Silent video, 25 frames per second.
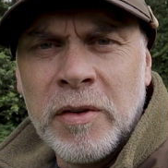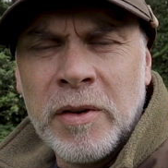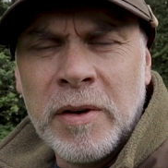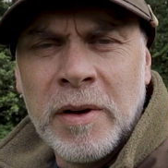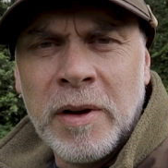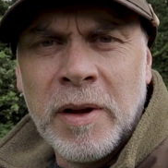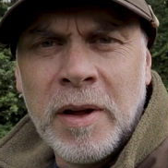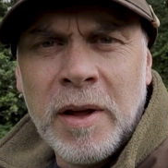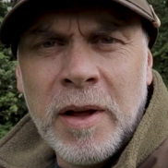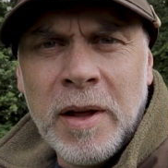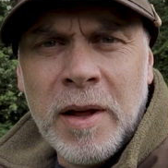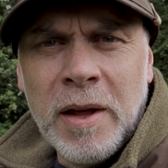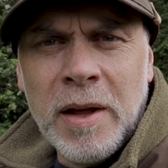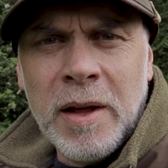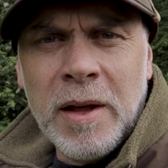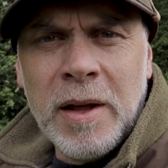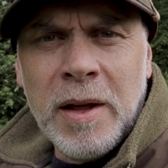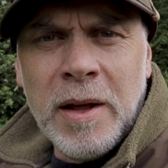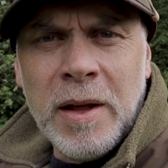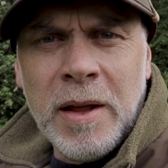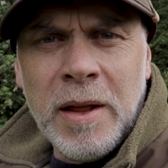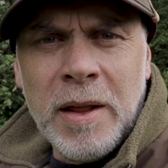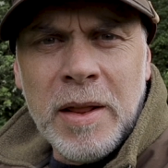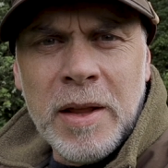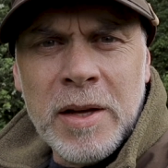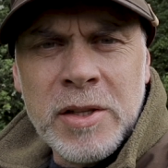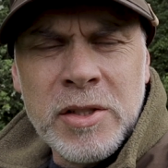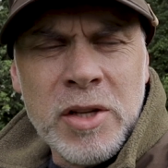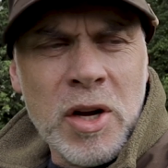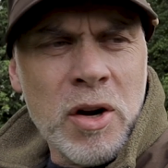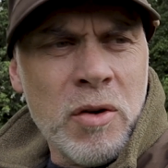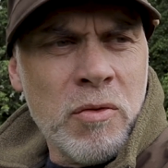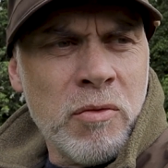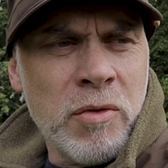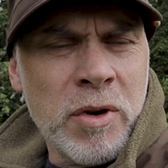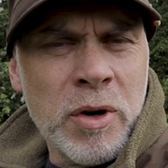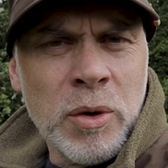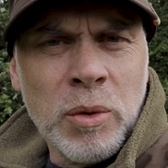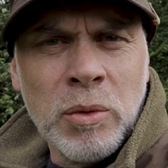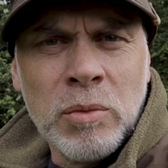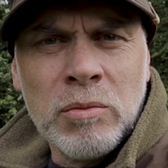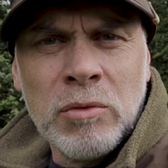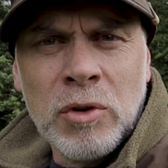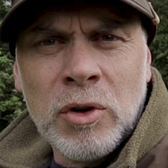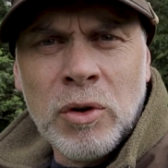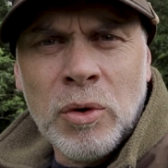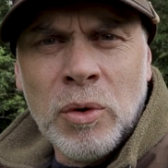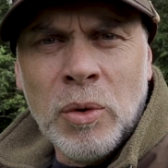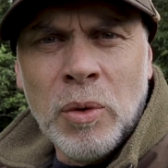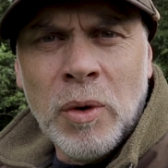and there's no real
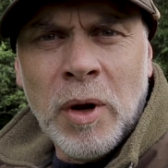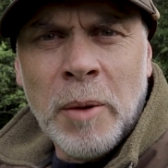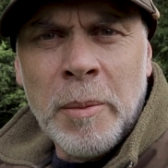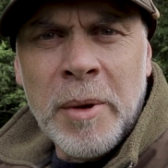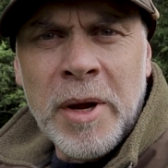rule.